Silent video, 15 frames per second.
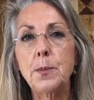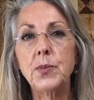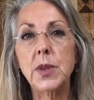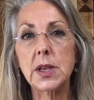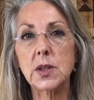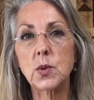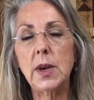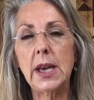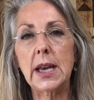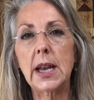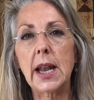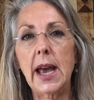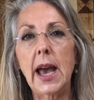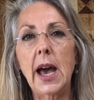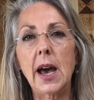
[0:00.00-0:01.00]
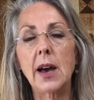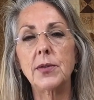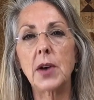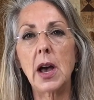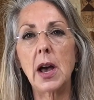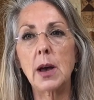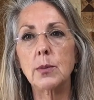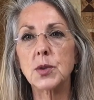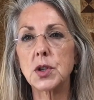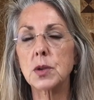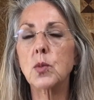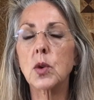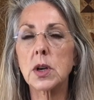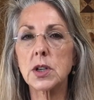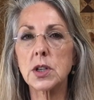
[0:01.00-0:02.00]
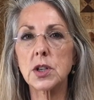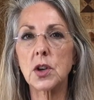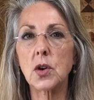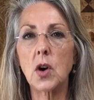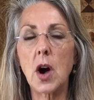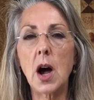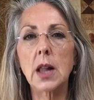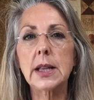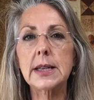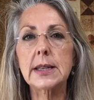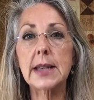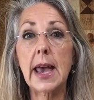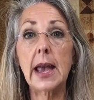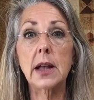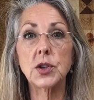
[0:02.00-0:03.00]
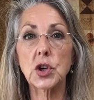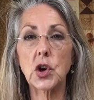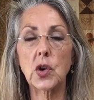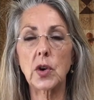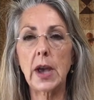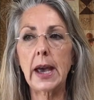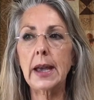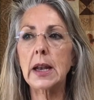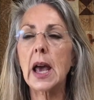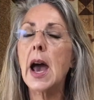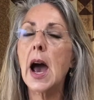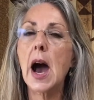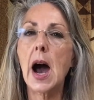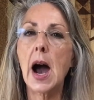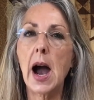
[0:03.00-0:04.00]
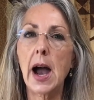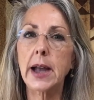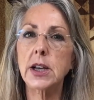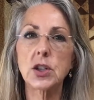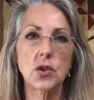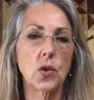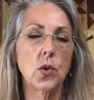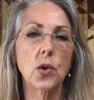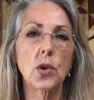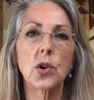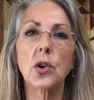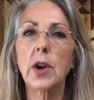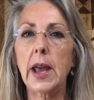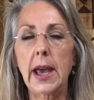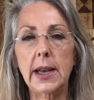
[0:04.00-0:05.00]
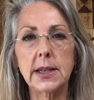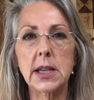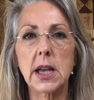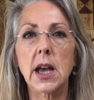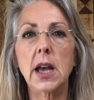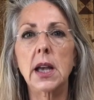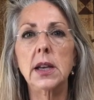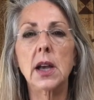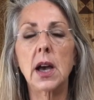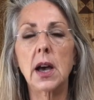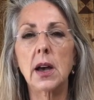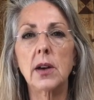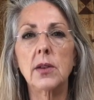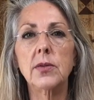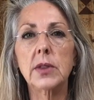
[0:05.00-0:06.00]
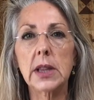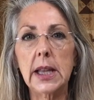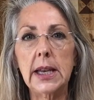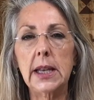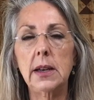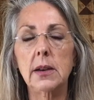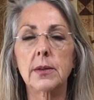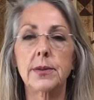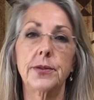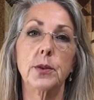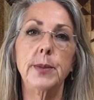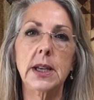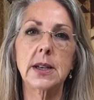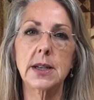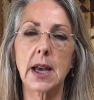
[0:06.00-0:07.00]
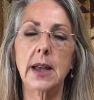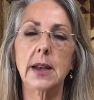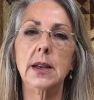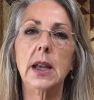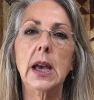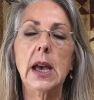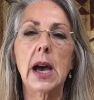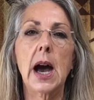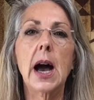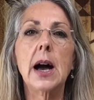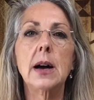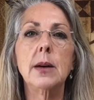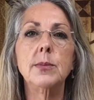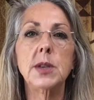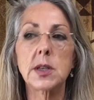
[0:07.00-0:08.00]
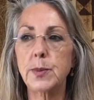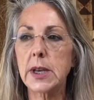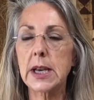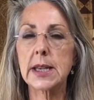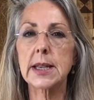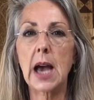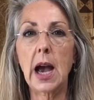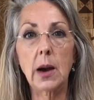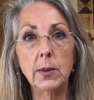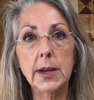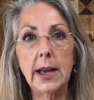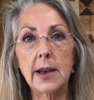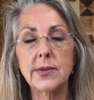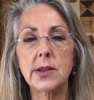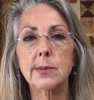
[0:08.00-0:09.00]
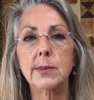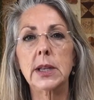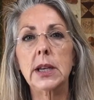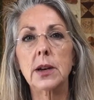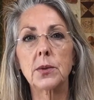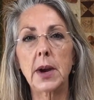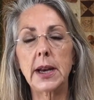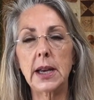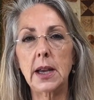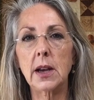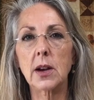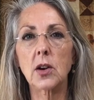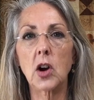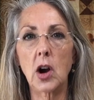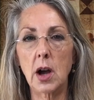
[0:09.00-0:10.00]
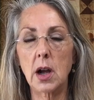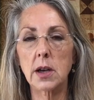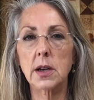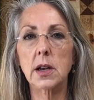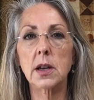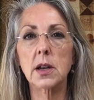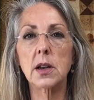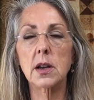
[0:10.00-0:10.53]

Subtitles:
this week, and I have some more. So Hollis Hands Create, I just ordered a ton of linen, for me a ton, just because I want to have some linen right here on